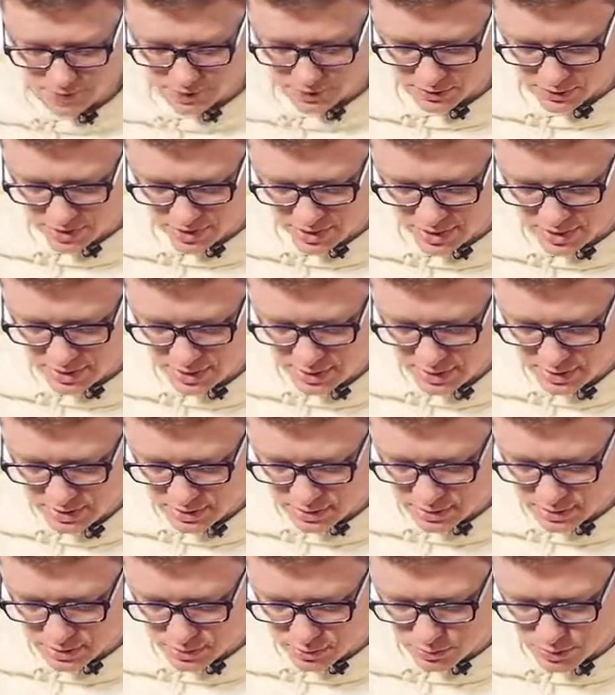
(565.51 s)
Okay,
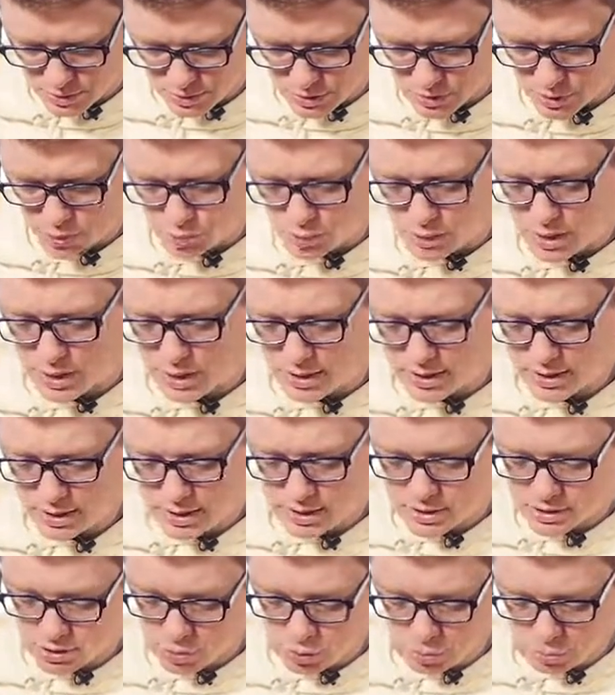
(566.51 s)
so this is y.
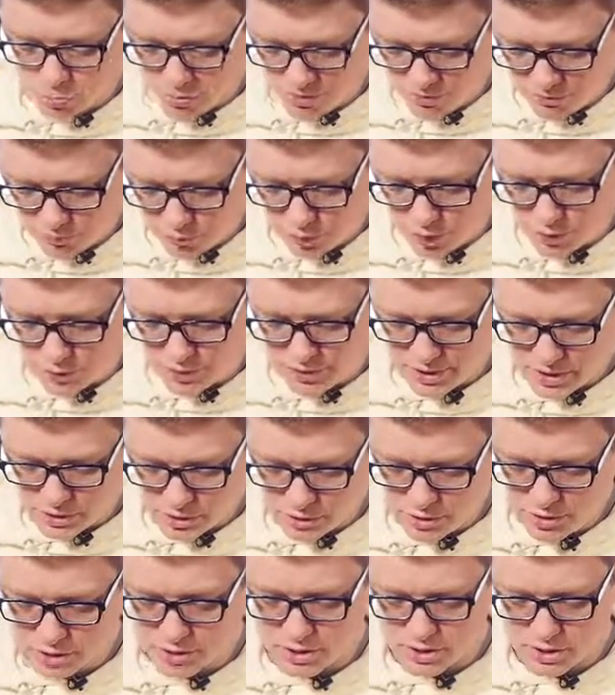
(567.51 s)
So before
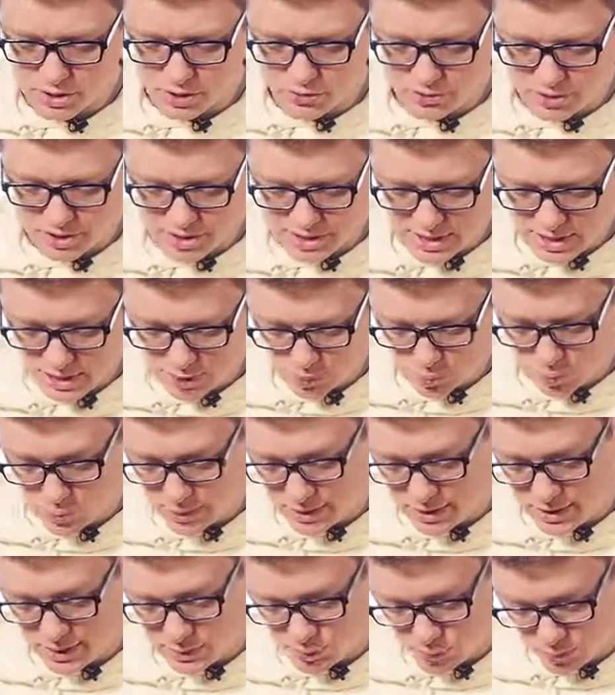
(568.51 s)
returning the result,
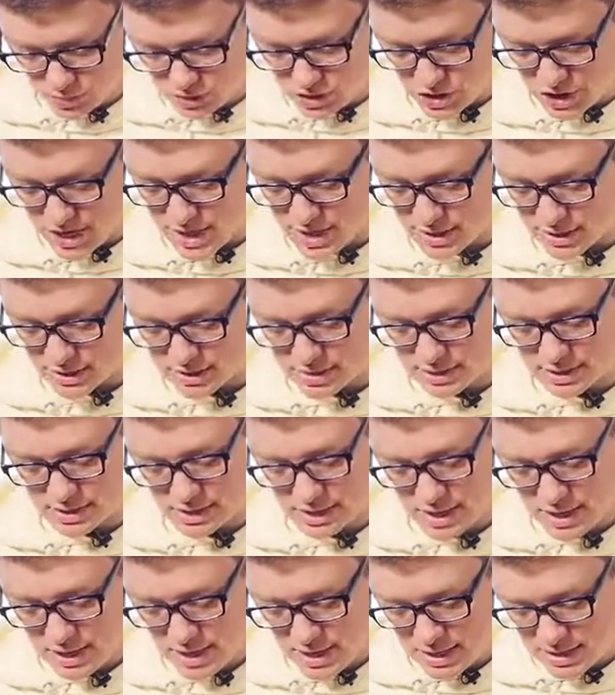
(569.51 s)
we check
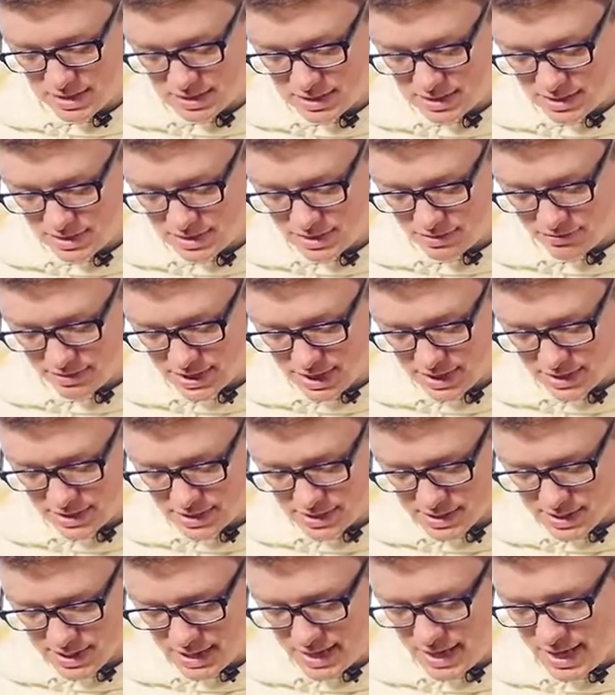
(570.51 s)
that d
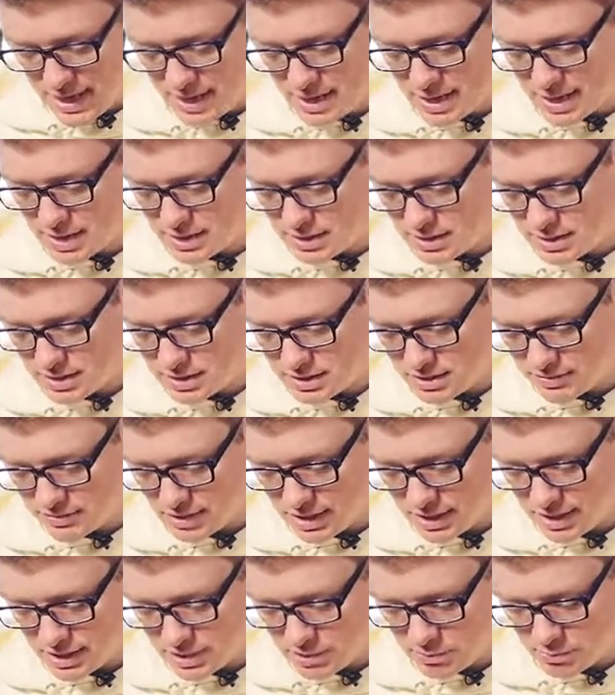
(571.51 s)
divides a, d
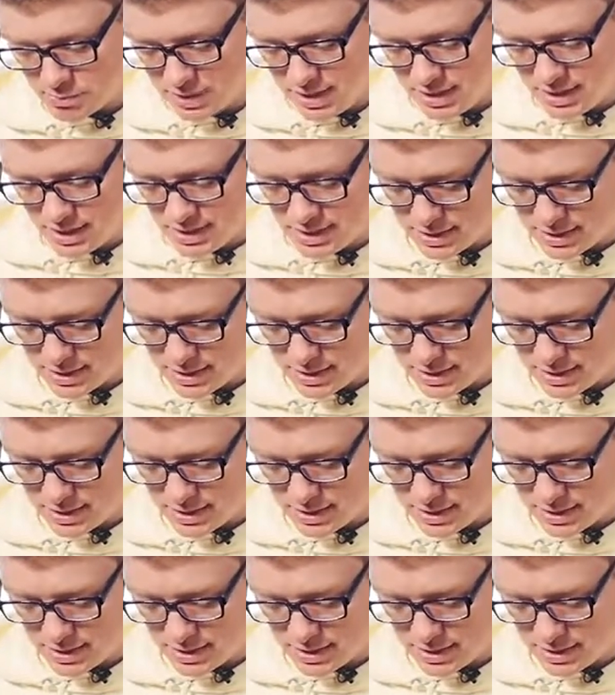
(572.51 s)
divides b,